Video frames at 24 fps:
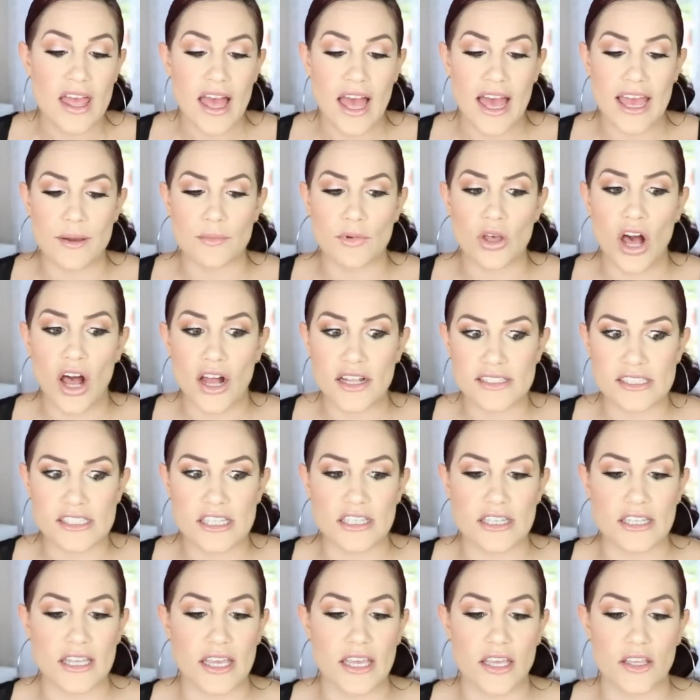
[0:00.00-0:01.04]
I am
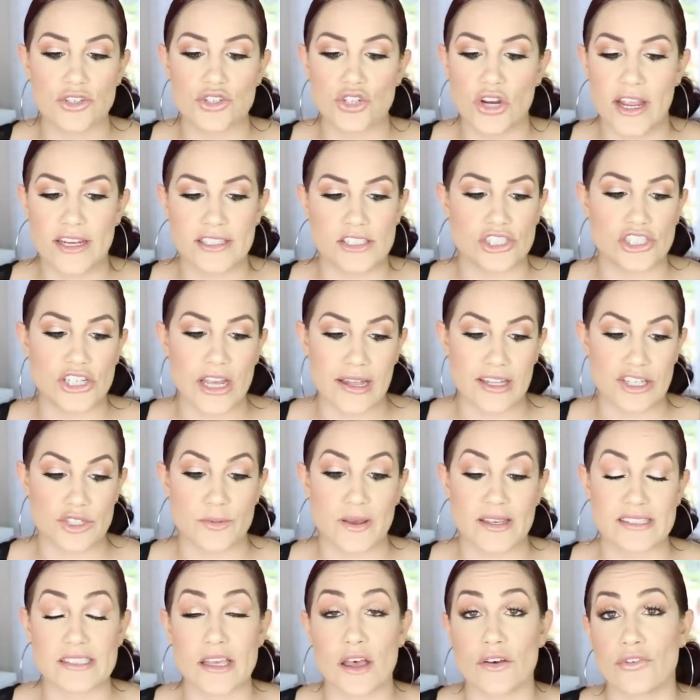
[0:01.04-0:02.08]
constantly trying to challenge
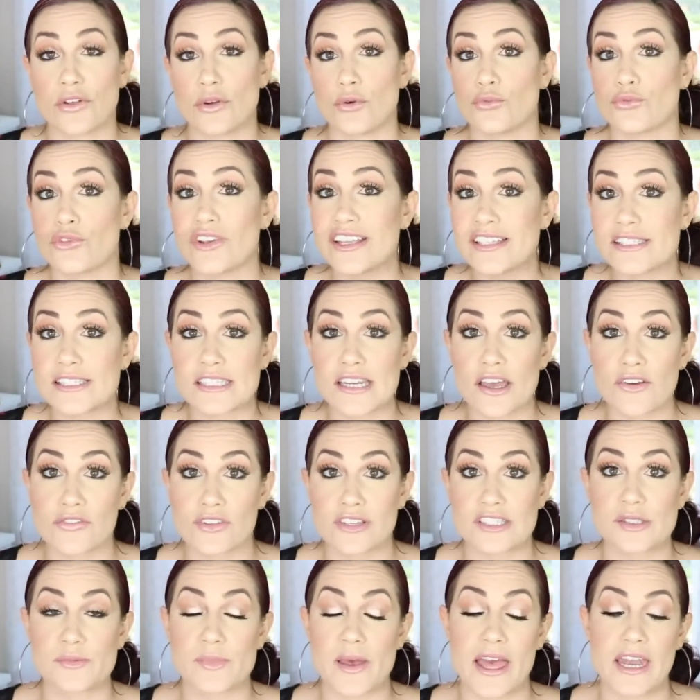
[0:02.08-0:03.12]
myself and read stuff
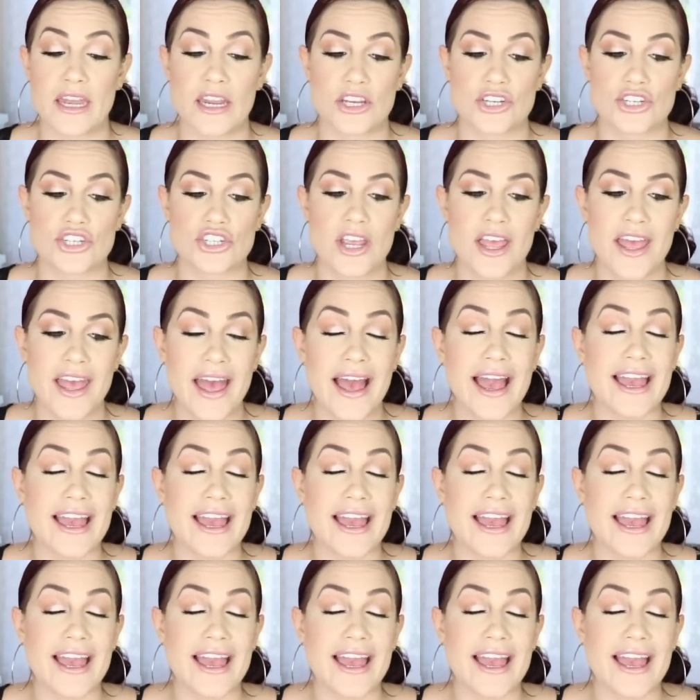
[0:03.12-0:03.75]
in Spanish.